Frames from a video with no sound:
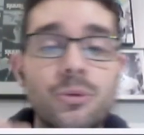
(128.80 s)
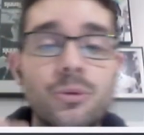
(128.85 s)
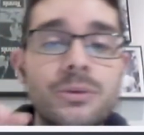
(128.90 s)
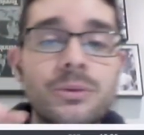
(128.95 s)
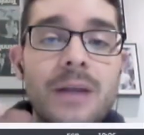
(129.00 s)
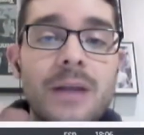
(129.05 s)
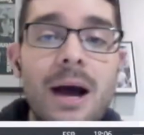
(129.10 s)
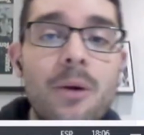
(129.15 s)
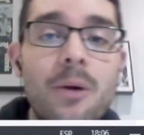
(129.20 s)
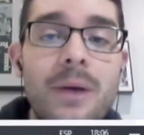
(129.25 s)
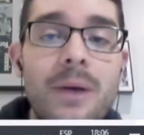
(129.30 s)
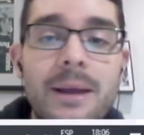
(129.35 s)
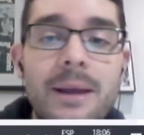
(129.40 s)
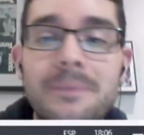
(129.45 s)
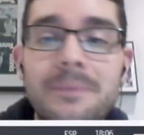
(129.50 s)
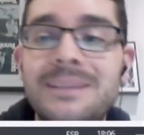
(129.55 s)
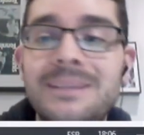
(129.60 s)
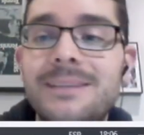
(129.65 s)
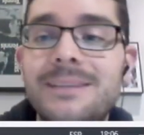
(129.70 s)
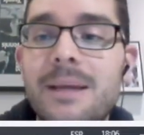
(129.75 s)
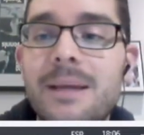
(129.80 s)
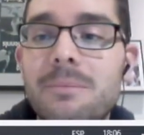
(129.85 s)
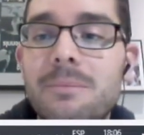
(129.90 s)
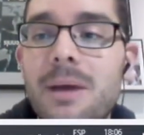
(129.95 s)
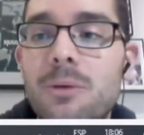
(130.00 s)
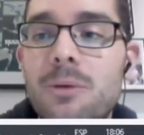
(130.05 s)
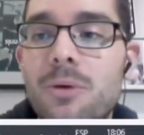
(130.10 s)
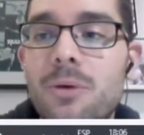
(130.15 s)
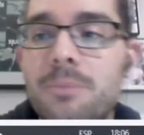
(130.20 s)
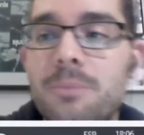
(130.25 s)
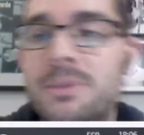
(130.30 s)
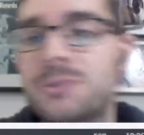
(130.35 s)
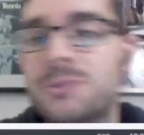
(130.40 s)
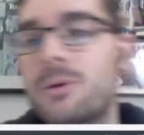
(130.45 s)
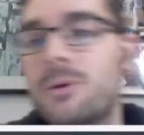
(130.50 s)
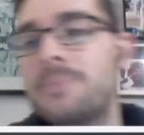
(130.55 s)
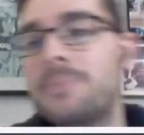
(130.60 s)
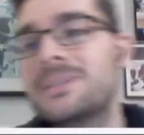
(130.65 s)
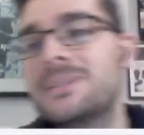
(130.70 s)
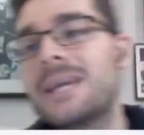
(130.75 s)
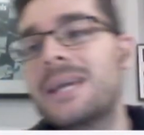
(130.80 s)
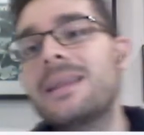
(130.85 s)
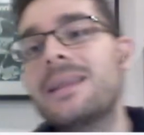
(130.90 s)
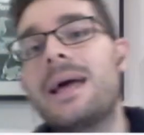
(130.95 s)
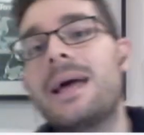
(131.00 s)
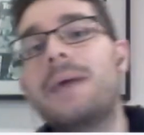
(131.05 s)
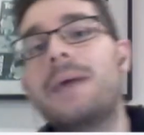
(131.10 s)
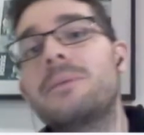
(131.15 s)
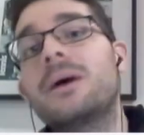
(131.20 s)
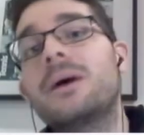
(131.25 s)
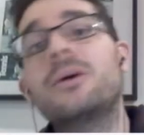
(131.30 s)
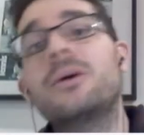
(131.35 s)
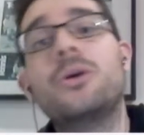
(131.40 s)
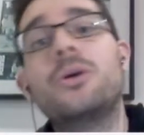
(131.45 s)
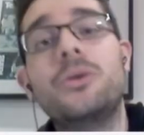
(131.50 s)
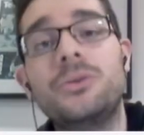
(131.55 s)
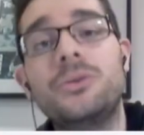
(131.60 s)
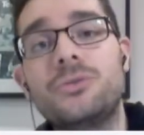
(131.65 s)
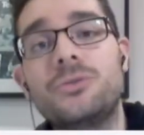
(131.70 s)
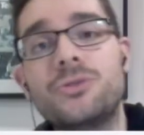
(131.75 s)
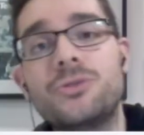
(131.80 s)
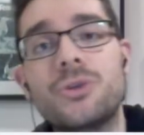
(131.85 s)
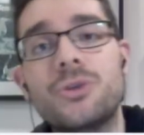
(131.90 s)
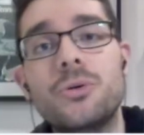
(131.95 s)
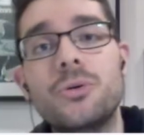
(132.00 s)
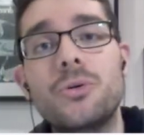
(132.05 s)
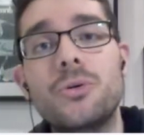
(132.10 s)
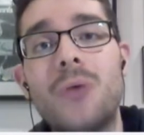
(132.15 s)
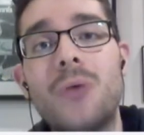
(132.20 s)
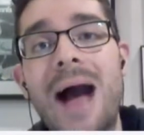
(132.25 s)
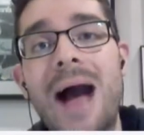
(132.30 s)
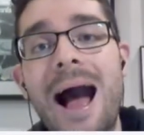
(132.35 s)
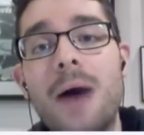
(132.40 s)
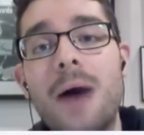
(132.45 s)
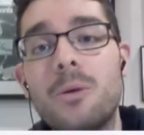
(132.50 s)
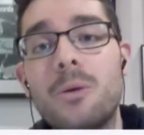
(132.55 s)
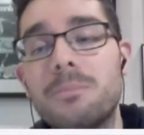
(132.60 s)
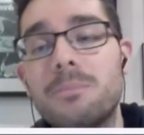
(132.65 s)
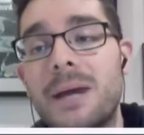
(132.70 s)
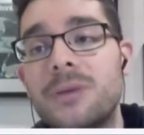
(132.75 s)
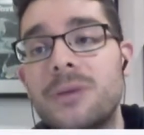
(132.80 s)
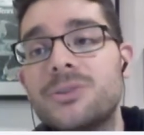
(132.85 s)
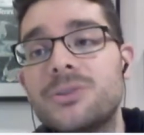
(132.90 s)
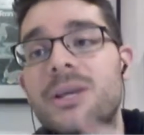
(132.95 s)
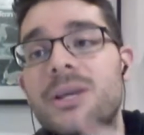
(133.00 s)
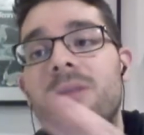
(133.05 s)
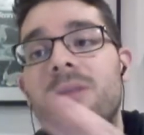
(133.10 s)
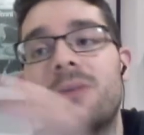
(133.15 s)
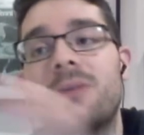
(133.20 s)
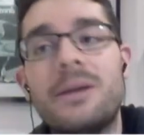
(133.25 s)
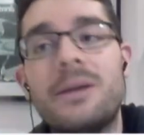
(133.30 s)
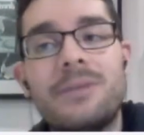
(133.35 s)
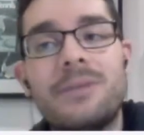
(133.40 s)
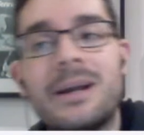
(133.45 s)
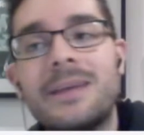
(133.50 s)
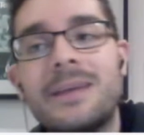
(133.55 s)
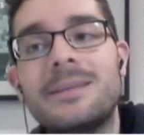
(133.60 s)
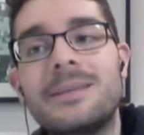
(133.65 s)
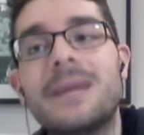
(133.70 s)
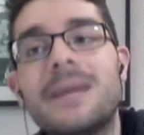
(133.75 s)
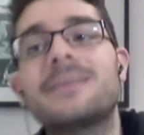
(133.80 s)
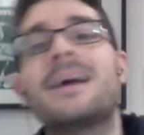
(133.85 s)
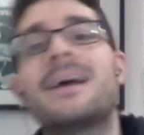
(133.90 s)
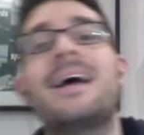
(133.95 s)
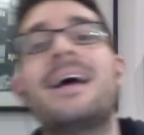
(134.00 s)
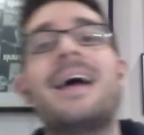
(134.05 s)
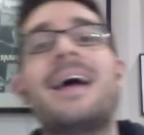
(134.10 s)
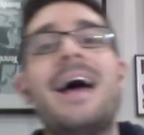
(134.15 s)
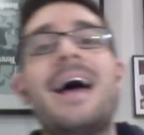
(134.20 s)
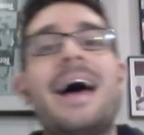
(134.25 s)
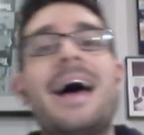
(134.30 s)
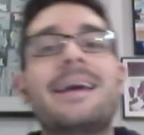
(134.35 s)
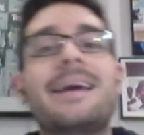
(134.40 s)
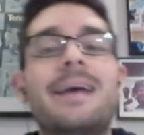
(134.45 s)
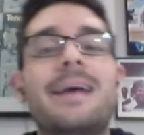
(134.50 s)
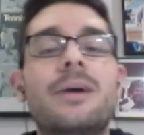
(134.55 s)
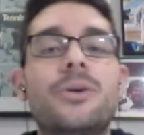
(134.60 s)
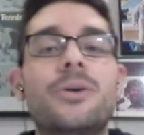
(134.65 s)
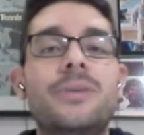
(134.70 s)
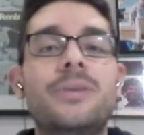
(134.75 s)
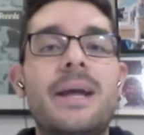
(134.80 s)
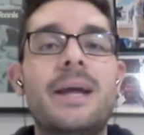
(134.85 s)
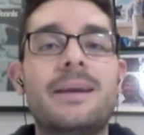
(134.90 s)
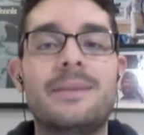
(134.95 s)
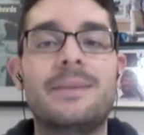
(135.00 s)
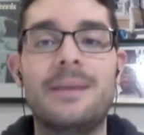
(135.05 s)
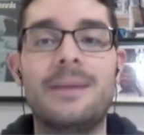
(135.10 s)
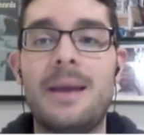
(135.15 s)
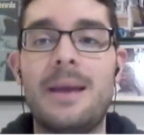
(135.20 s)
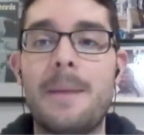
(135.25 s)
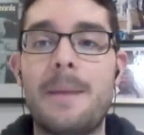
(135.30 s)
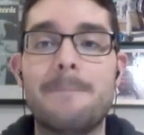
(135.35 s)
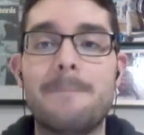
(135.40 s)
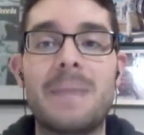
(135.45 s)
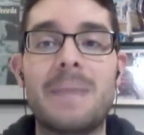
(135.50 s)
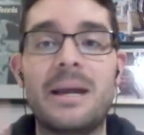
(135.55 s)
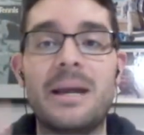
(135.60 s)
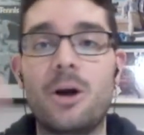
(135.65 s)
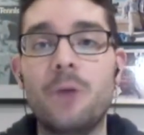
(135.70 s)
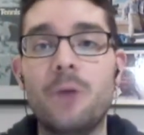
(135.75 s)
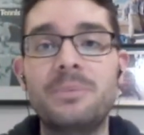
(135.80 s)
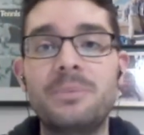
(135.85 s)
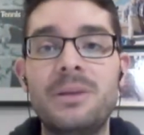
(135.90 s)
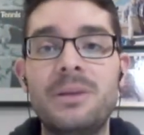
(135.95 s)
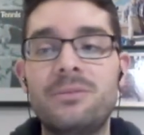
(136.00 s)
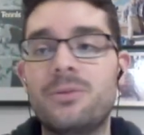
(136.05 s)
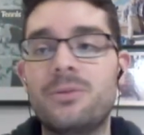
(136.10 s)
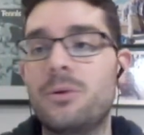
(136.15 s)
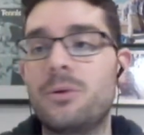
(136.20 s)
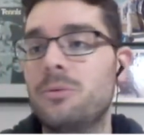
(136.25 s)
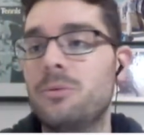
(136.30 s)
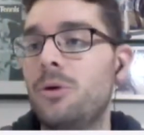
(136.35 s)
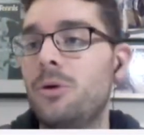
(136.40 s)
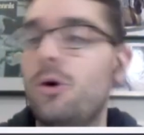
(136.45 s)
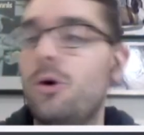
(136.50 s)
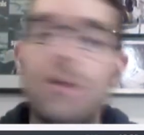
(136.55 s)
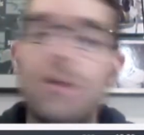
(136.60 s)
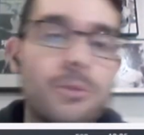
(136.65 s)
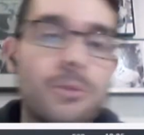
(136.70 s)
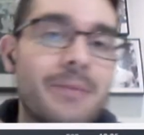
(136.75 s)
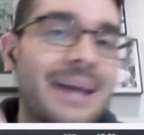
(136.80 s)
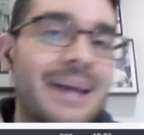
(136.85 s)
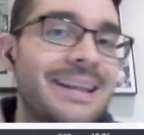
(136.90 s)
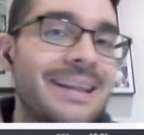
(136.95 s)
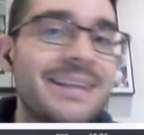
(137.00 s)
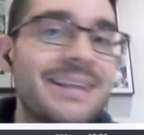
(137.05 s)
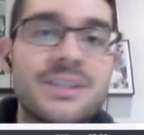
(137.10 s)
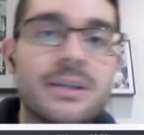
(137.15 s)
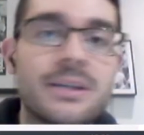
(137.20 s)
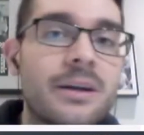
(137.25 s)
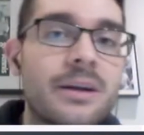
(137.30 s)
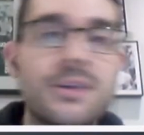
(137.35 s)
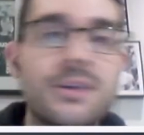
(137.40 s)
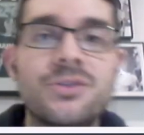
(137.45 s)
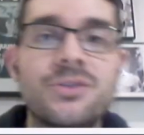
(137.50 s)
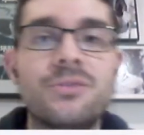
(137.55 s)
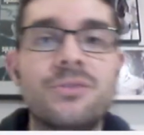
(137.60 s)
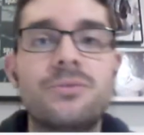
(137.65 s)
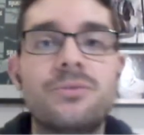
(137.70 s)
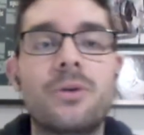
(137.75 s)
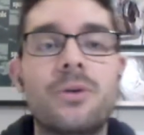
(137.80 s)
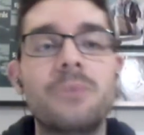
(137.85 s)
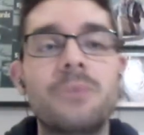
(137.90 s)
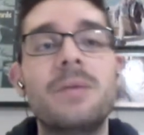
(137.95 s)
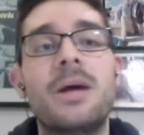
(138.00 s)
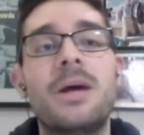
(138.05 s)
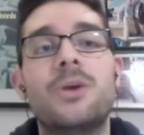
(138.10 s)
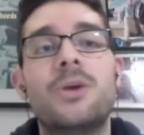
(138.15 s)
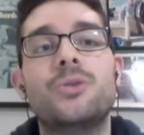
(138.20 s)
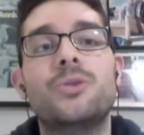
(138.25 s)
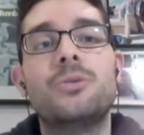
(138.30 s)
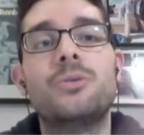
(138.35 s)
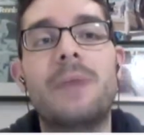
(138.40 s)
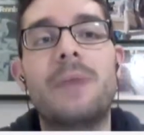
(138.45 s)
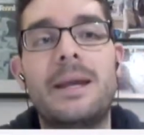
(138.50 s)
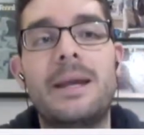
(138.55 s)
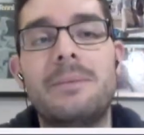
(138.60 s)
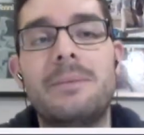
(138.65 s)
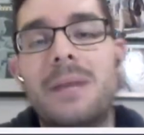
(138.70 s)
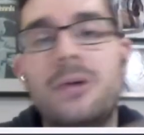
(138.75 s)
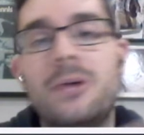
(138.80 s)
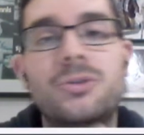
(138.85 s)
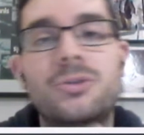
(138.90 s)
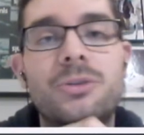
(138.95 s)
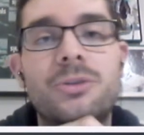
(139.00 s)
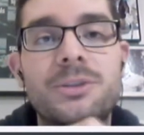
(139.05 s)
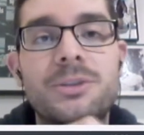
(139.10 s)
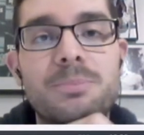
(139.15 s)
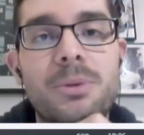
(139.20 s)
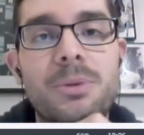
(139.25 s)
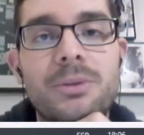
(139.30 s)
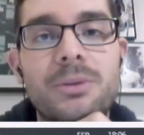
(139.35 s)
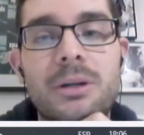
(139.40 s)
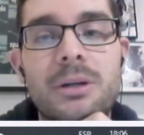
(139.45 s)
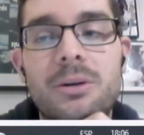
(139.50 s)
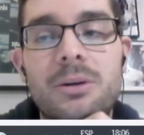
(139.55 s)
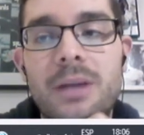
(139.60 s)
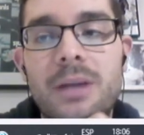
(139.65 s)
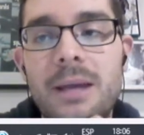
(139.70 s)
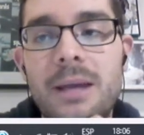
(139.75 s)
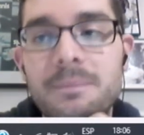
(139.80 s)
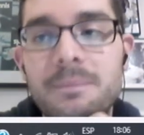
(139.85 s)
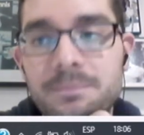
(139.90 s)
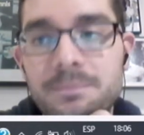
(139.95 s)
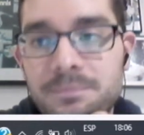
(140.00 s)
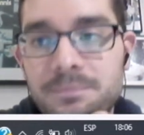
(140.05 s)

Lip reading: now I am inside my WordPress website, and I'm going to show you how, by using Thrive Architect, I can connect my opt-in form or my lead generation form to my email autoresponder. Okay,